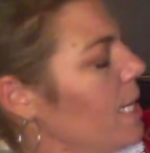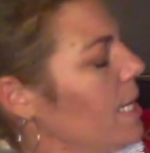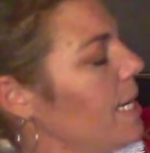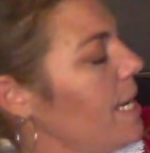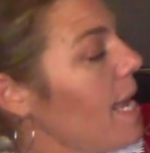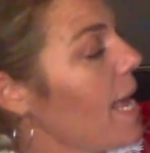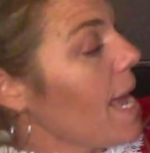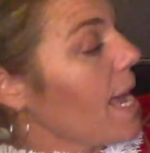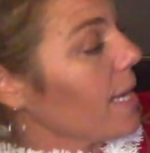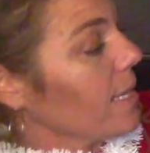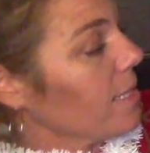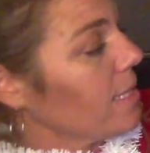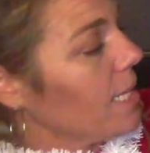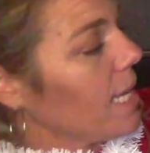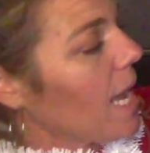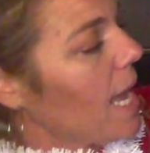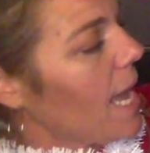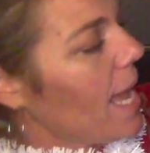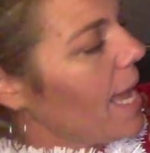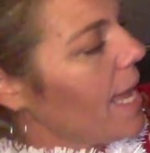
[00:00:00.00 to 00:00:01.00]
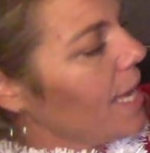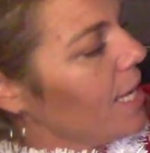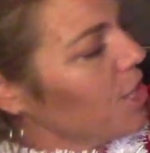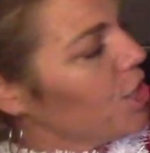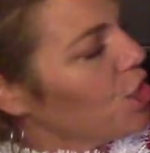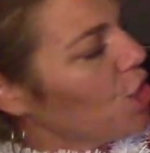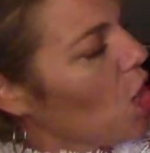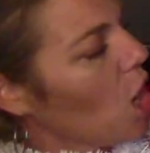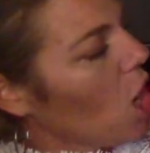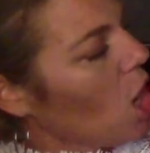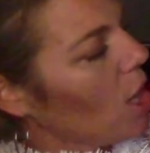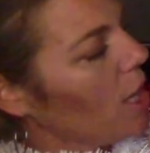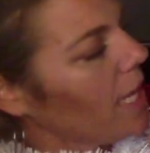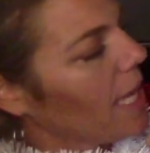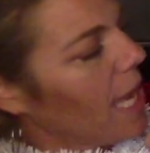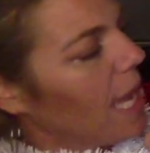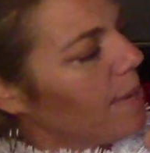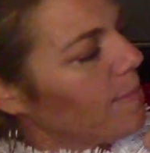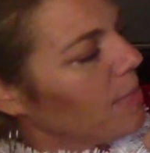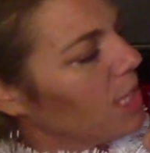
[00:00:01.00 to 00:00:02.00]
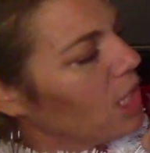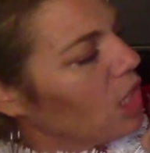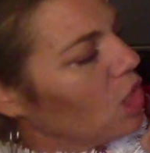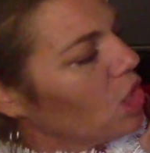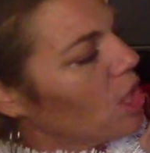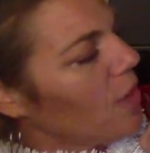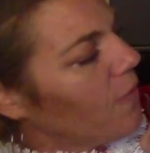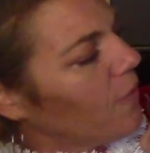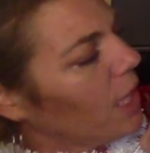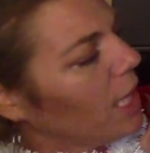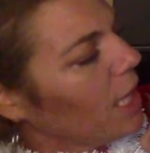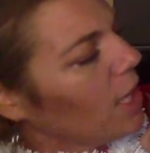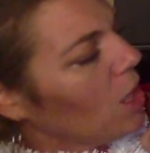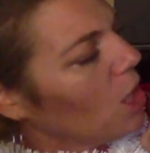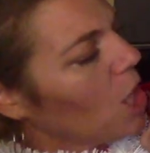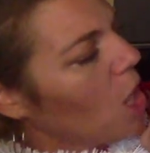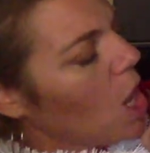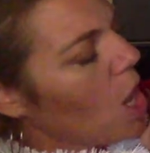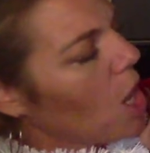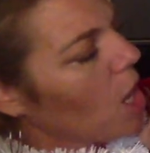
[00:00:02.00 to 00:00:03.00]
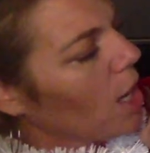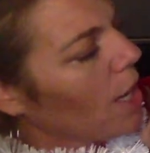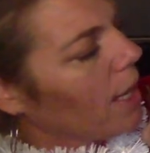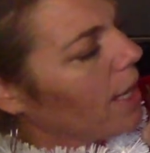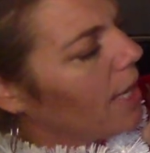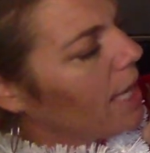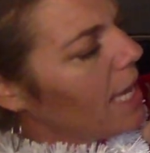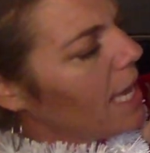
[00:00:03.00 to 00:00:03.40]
Next, a hedgehog came snuffling along.